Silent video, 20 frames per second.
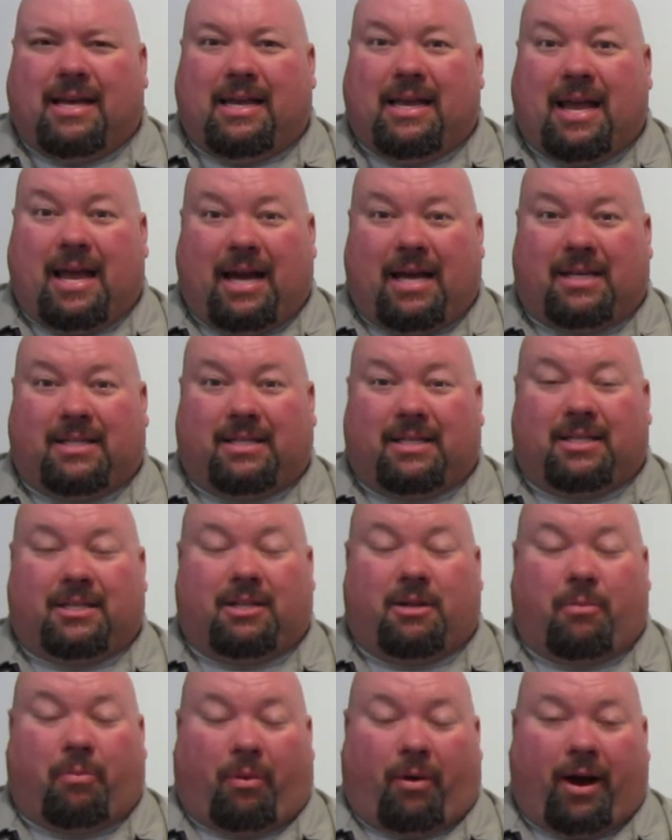Yes, it's
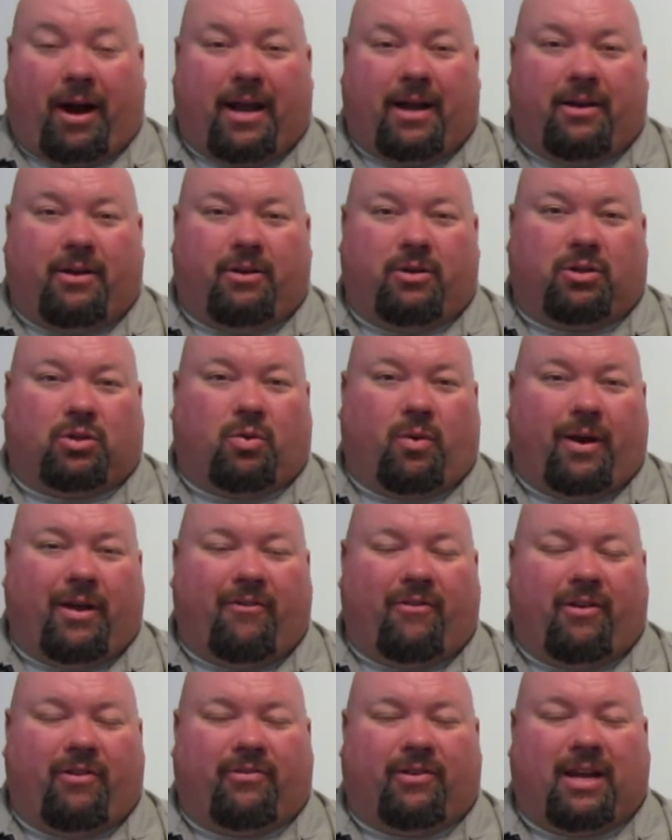the brand new
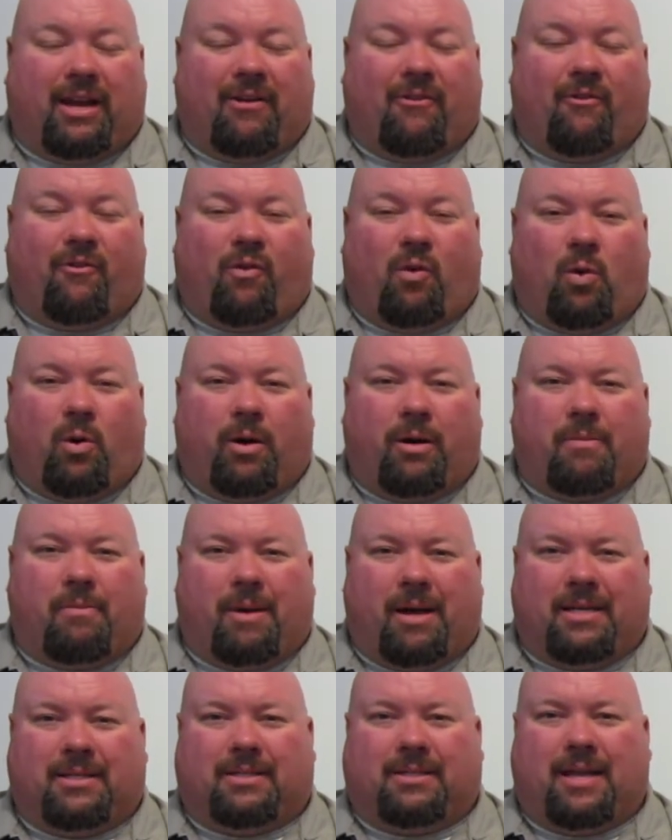2015 Ford
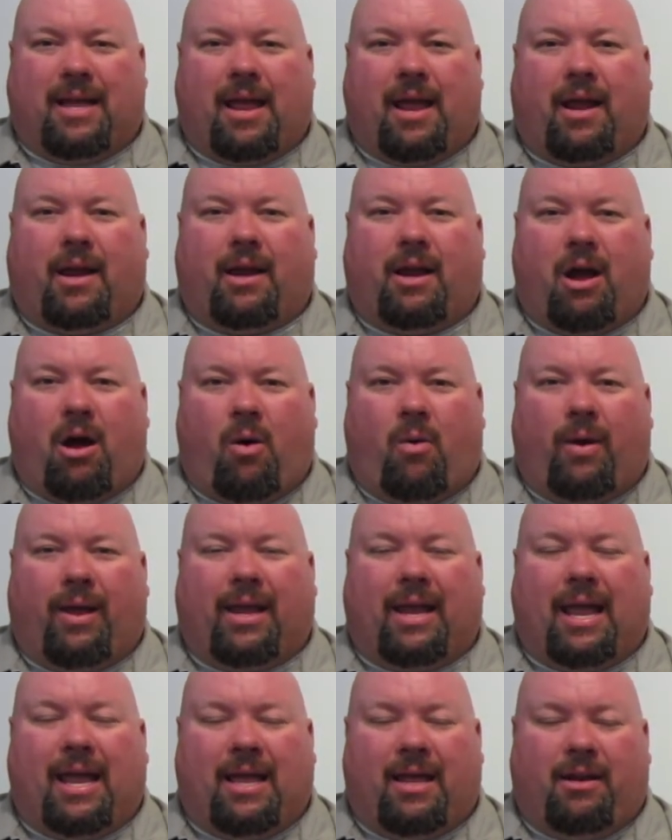Mustang
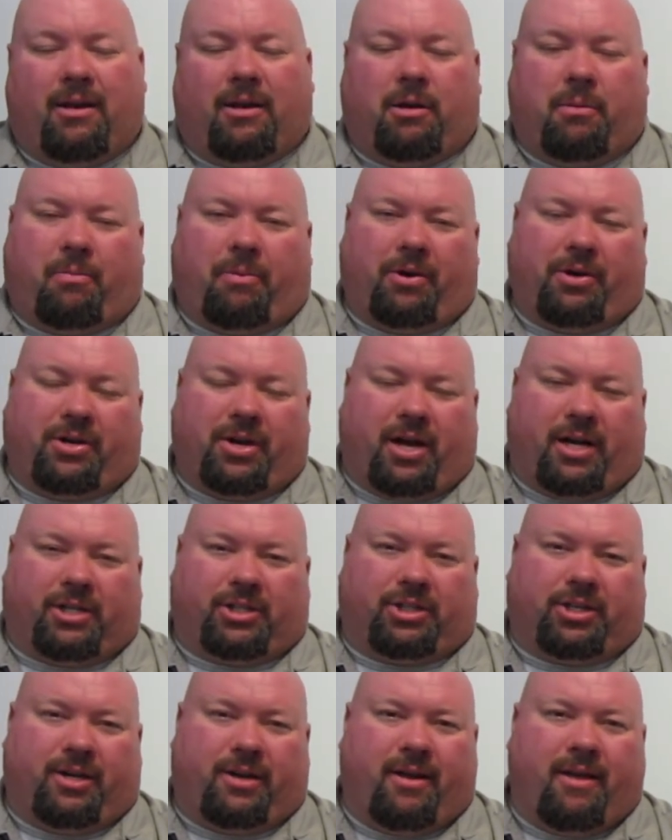going into
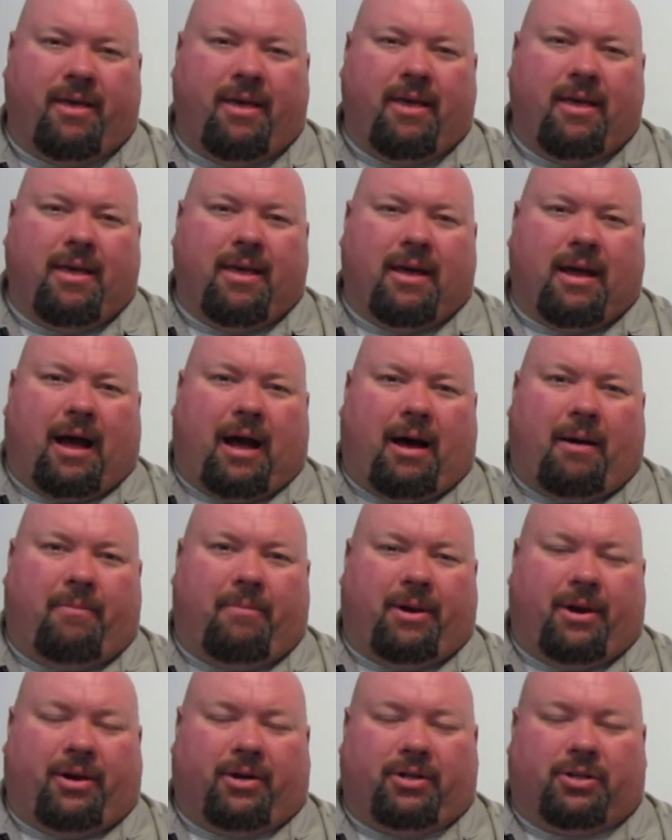production up
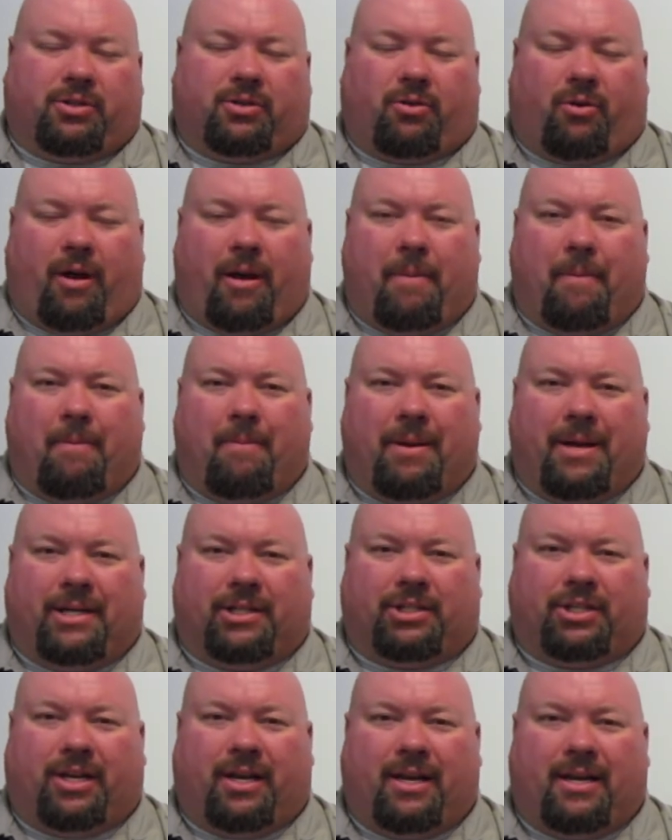near Detroit,
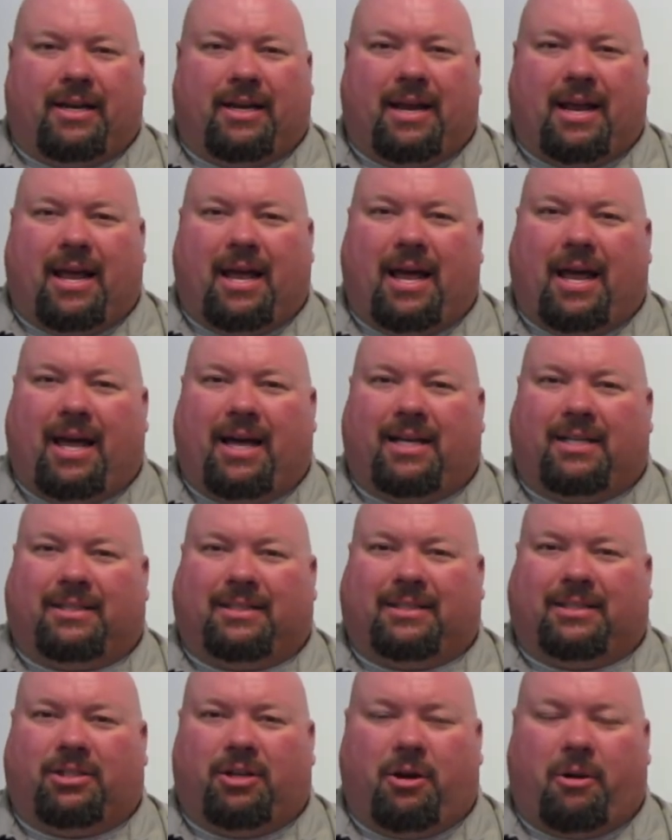Michigan. Yes,
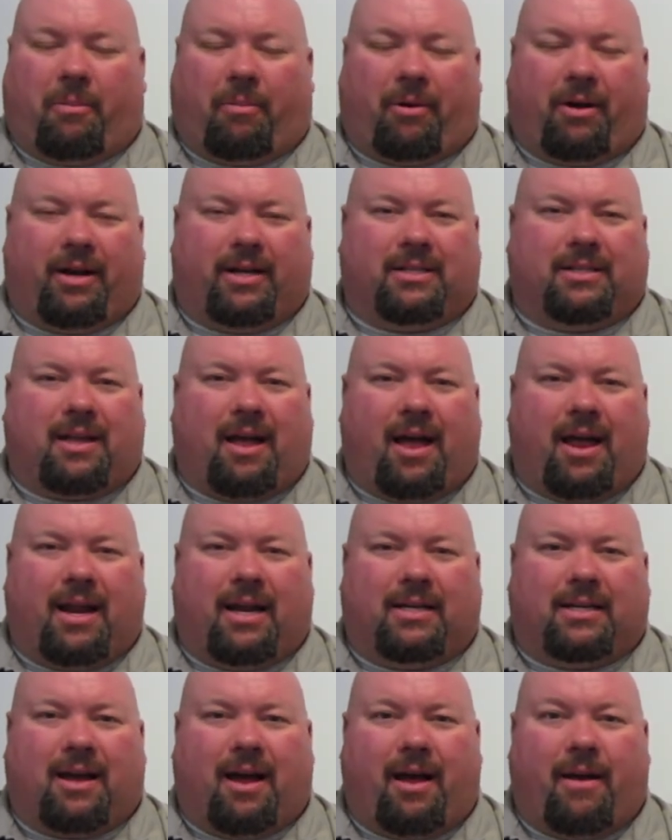super
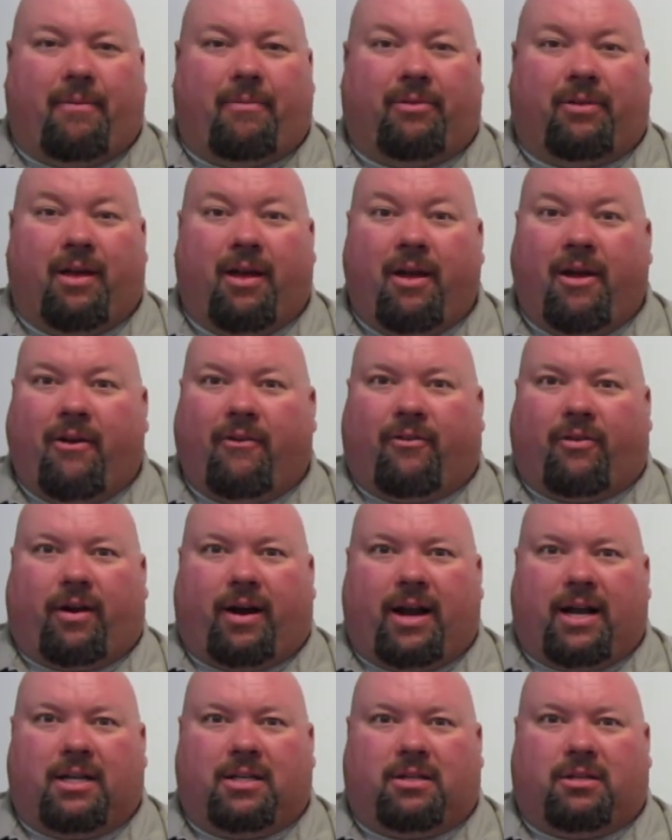exciting times for
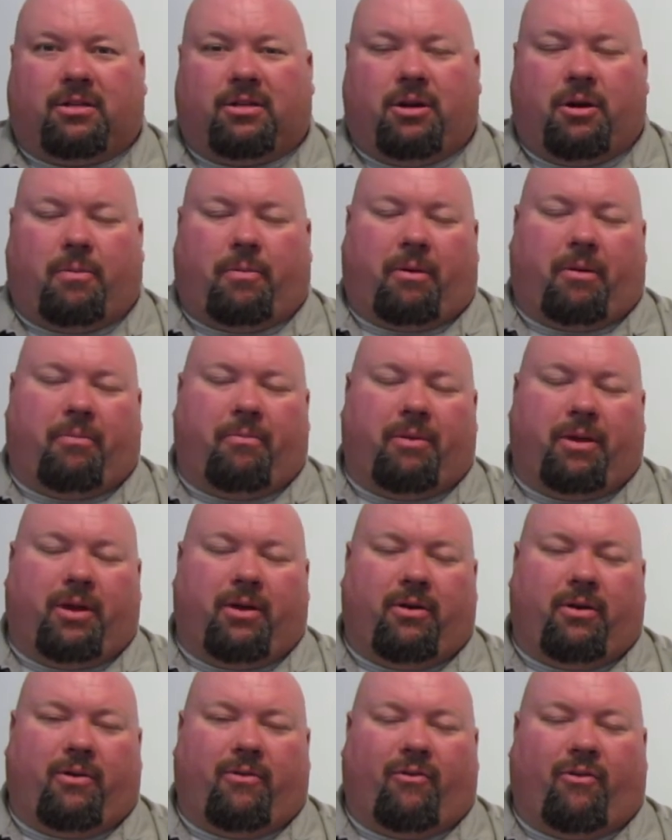a super
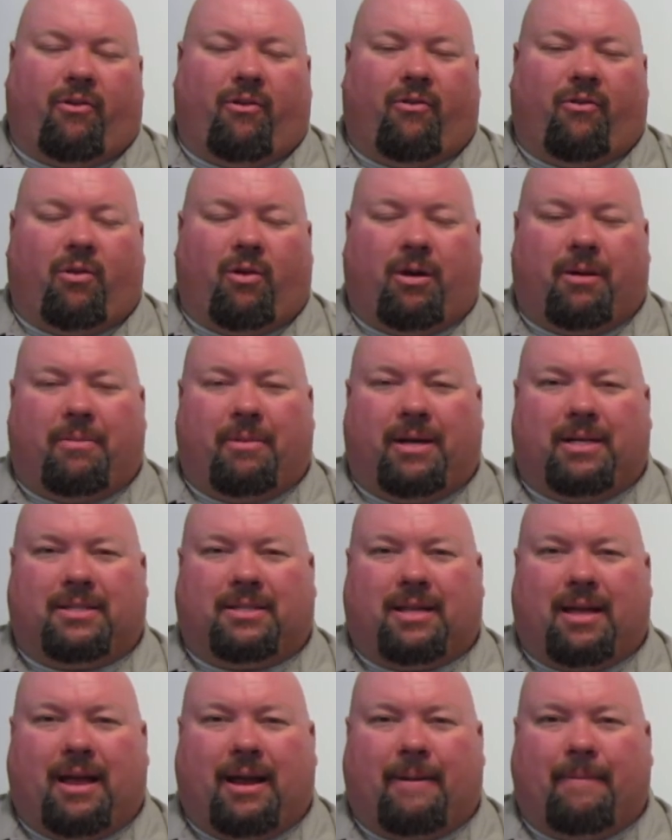beautiful Ford
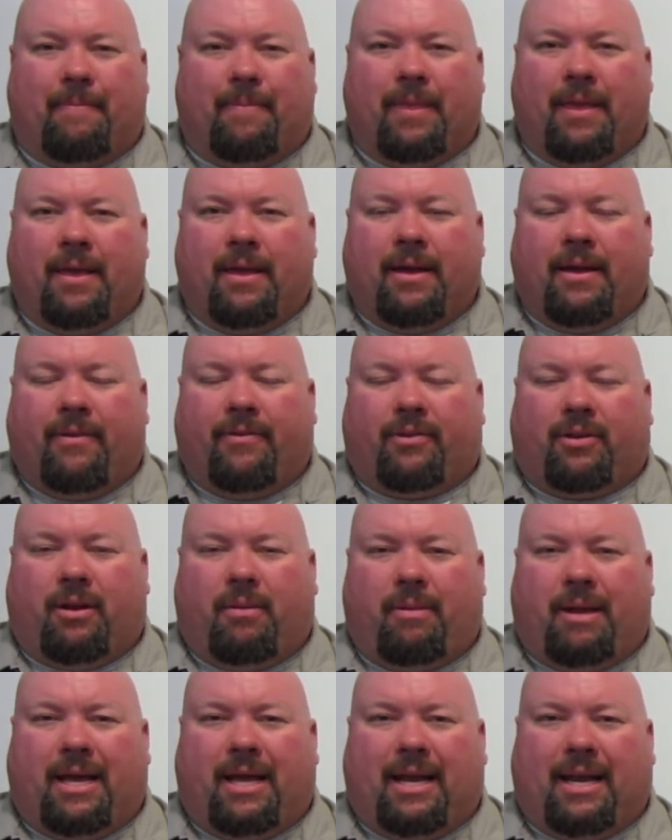Mustang. It's going
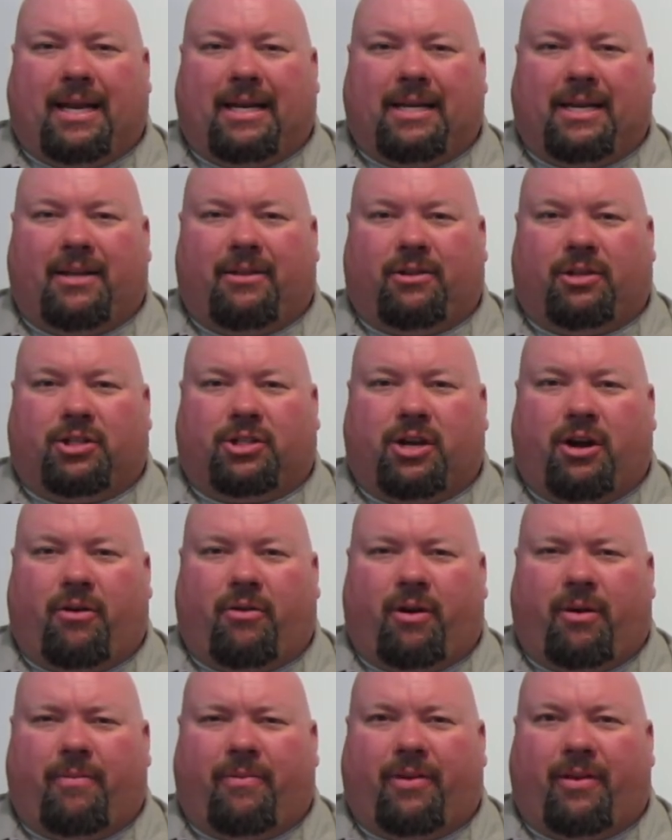to be hitting dealer
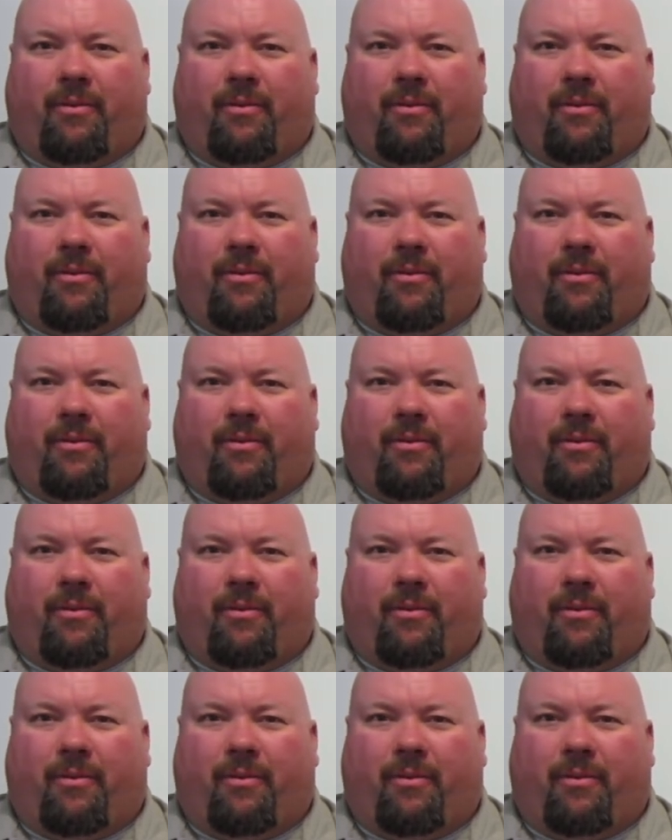showrooms.